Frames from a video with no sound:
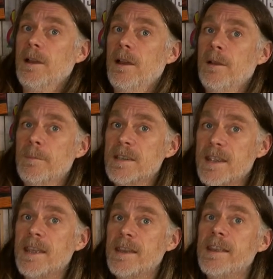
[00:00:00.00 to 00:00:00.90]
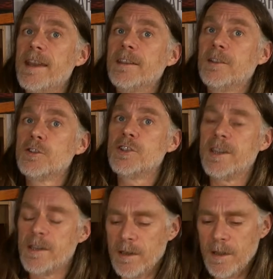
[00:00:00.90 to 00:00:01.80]
It can get
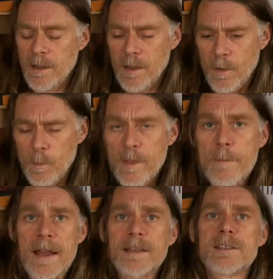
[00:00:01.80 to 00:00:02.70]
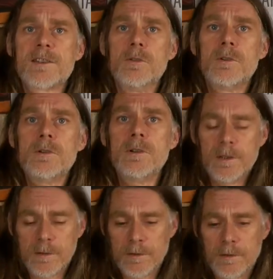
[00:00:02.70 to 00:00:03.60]
dodgy. With a bandsaw,
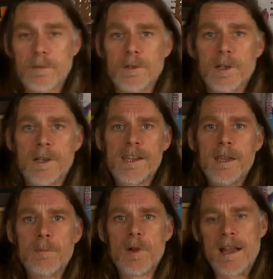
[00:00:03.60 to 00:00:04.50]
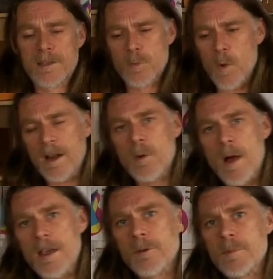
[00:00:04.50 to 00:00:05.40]
you can keep your hands well
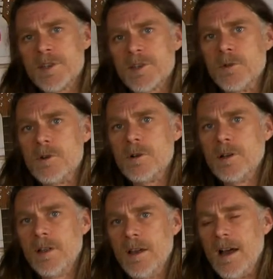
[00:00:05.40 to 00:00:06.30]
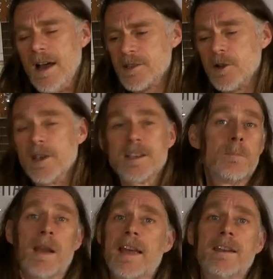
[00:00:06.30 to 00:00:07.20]
away from the saw, as I
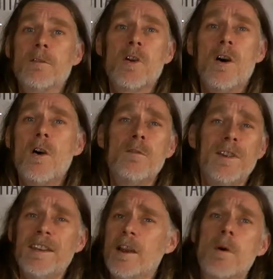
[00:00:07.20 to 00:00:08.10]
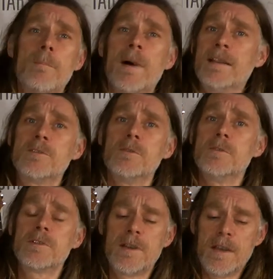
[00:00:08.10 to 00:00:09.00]
explain. I've got a whole video on
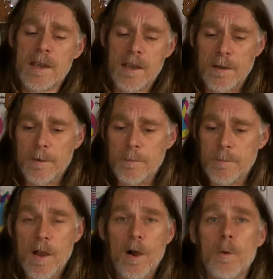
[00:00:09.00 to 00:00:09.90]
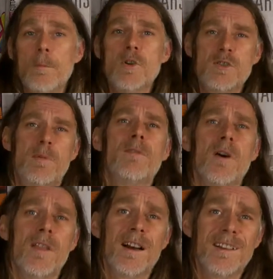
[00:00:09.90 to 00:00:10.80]
bandsaws. I would much
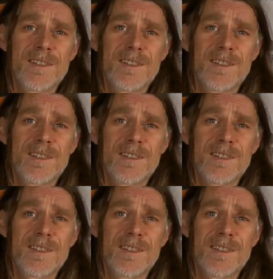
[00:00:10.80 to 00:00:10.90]
prefer that.